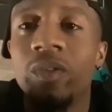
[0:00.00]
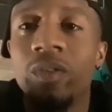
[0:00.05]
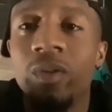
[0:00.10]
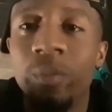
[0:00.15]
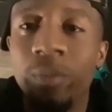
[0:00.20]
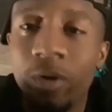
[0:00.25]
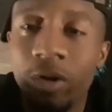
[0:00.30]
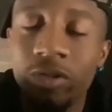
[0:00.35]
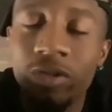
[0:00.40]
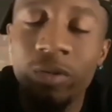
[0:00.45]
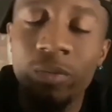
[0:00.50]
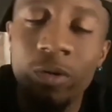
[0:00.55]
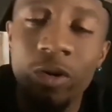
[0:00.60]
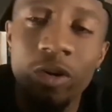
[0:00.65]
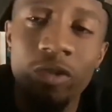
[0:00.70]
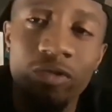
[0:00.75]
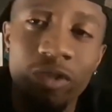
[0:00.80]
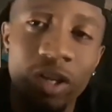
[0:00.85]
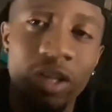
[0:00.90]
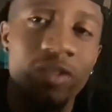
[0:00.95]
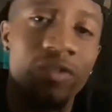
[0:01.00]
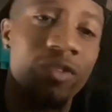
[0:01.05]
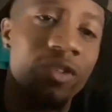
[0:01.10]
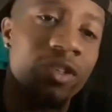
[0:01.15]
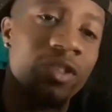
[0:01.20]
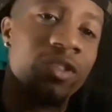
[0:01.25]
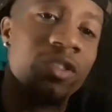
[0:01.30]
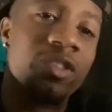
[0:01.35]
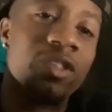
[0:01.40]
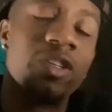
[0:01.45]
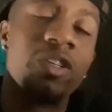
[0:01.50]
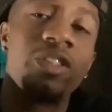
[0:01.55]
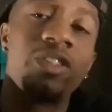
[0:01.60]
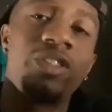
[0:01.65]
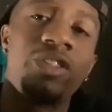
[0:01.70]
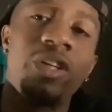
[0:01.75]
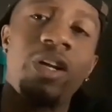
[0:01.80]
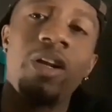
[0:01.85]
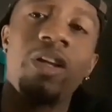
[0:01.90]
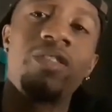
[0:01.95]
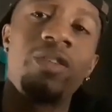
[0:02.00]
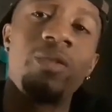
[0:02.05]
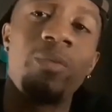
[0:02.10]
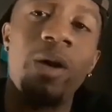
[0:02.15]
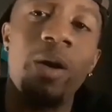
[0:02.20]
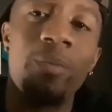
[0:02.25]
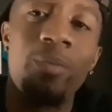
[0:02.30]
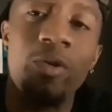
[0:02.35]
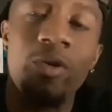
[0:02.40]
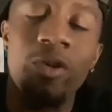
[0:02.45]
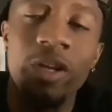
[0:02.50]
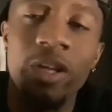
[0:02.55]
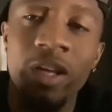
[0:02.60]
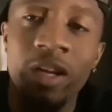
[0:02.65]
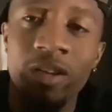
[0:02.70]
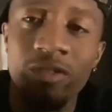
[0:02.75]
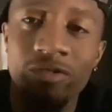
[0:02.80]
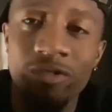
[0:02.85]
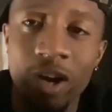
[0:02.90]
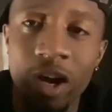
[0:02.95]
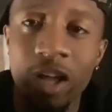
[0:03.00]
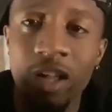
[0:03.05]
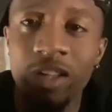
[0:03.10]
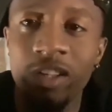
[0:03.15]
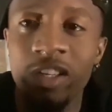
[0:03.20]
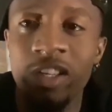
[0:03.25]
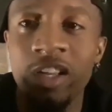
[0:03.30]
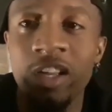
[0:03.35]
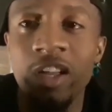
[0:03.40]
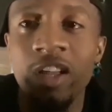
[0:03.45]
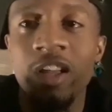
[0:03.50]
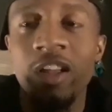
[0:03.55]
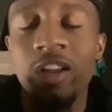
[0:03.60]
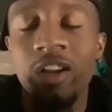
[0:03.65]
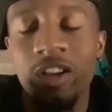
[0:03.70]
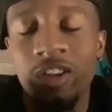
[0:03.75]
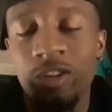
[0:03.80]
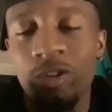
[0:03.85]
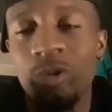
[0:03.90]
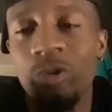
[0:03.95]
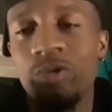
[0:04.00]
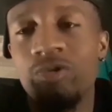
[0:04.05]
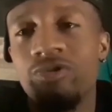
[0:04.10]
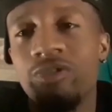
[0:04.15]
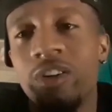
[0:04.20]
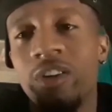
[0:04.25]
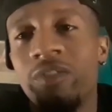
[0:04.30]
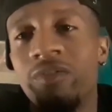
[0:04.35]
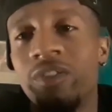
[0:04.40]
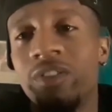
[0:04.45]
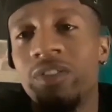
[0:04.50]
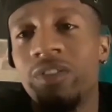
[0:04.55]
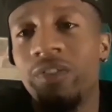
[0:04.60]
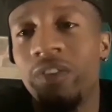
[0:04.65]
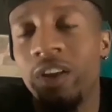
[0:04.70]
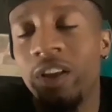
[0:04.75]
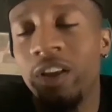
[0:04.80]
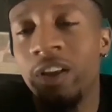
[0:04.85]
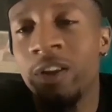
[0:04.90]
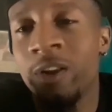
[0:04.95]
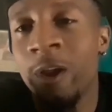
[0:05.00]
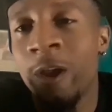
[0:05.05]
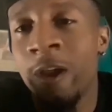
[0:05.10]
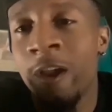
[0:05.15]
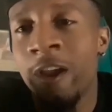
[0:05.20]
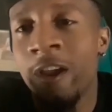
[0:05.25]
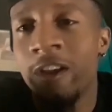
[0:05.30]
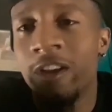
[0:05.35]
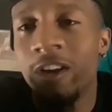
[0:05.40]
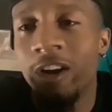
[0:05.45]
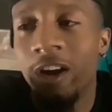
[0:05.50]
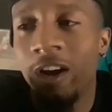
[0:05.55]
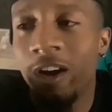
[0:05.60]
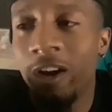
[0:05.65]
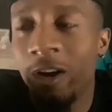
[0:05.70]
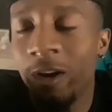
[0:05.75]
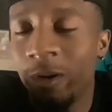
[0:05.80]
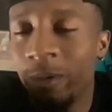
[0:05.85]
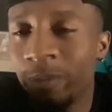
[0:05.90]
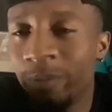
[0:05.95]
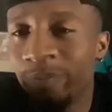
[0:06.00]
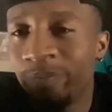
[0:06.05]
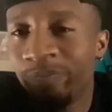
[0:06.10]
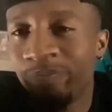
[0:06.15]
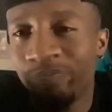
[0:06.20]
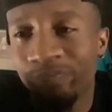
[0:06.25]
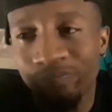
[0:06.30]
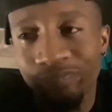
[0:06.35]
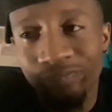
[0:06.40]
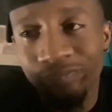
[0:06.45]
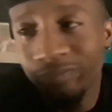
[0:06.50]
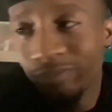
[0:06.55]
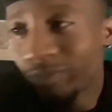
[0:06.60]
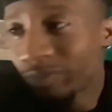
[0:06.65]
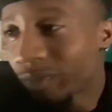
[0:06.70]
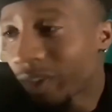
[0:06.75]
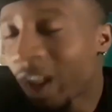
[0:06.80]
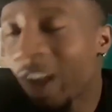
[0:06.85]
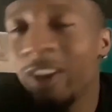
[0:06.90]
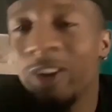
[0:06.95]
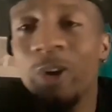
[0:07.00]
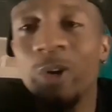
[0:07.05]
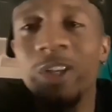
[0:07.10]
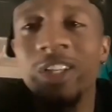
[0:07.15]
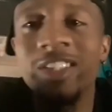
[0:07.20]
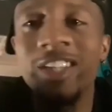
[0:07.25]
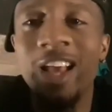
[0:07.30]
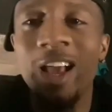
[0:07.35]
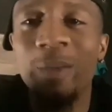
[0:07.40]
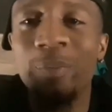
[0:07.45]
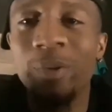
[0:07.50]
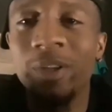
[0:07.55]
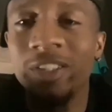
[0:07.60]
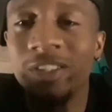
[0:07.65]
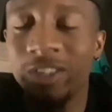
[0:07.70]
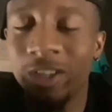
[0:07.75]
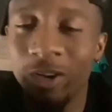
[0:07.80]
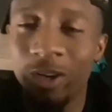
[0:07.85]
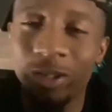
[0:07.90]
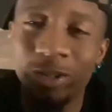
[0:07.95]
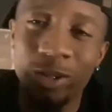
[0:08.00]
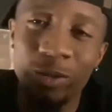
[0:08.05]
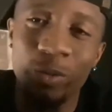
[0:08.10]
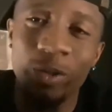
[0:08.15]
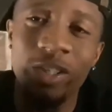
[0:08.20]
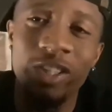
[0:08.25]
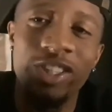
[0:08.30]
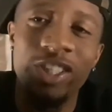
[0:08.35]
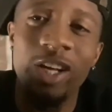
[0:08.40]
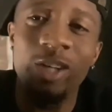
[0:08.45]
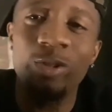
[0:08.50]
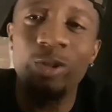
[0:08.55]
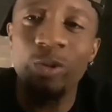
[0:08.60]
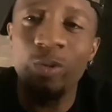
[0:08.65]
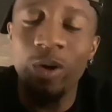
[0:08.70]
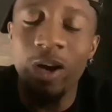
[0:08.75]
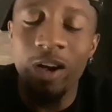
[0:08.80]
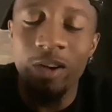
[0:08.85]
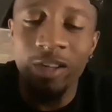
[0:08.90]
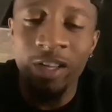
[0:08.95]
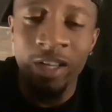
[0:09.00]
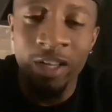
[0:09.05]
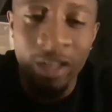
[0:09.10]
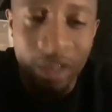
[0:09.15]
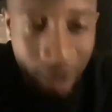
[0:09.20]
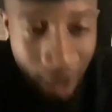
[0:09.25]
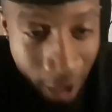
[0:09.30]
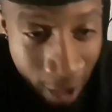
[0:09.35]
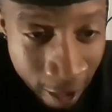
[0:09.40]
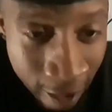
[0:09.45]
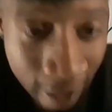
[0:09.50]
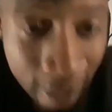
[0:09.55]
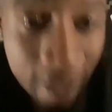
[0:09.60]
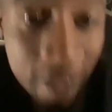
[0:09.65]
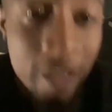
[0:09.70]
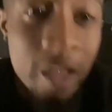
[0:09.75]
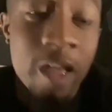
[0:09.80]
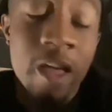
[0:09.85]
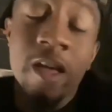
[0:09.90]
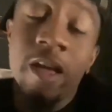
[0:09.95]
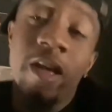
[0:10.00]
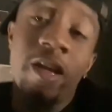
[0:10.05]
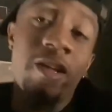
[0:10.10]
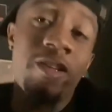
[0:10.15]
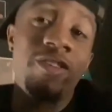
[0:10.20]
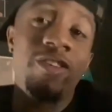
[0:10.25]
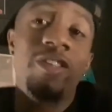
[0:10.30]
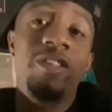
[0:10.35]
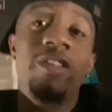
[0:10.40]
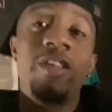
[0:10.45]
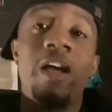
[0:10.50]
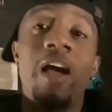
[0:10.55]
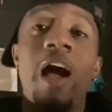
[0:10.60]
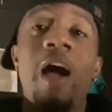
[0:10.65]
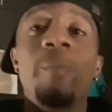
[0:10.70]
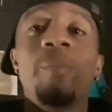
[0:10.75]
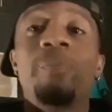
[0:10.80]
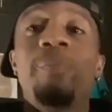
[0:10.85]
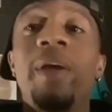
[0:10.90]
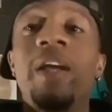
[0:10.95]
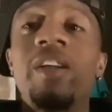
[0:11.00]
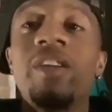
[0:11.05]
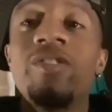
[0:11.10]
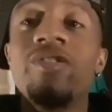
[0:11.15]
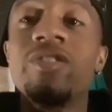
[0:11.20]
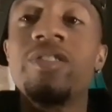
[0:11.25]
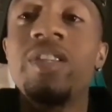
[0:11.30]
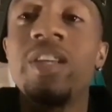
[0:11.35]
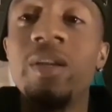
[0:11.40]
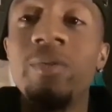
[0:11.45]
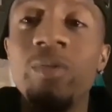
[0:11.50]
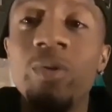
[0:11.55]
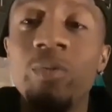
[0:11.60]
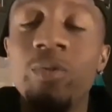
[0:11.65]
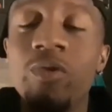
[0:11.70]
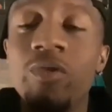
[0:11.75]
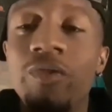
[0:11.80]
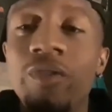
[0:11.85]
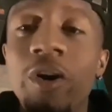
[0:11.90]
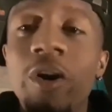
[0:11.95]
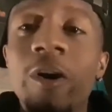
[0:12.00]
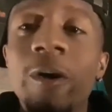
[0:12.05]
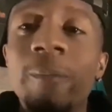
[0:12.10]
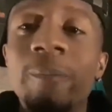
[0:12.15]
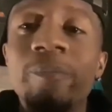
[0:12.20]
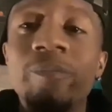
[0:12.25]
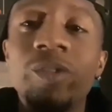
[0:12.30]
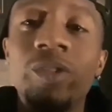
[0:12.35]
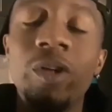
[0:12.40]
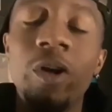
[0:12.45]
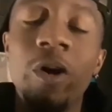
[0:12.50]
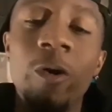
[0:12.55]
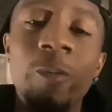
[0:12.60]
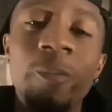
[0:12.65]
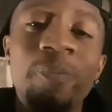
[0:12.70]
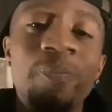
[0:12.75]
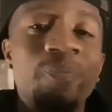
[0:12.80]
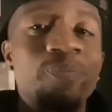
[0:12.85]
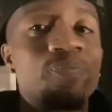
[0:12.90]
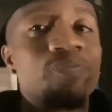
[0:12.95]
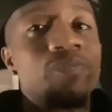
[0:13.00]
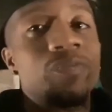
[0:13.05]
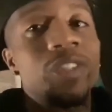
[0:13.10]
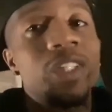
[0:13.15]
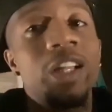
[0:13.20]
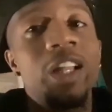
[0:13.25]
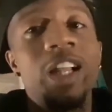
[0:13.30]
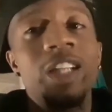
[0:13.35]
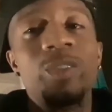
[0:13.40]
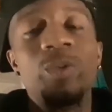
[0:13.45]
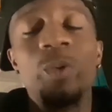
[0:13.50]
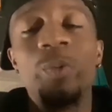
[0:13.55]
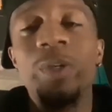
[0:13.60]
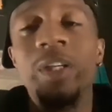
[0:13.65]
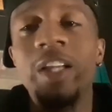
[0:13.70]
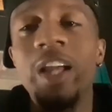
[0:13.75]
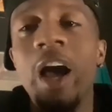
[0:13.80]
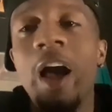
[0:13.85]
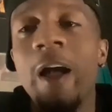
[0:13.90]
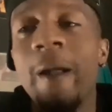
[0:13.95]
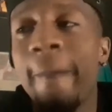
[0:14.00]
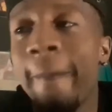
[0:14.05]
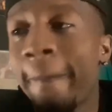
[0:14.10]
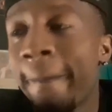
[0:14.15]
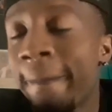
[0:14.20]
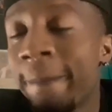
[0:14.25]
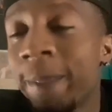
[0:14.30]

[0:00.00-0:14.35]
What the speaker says: the Baltimore Ravens. Shout out to my boy Ian Riley, a huge Ravens fan. I know he's happy, so I just wanted to shout you out, Ian. And I'm picking your team to move on, so that's what we got.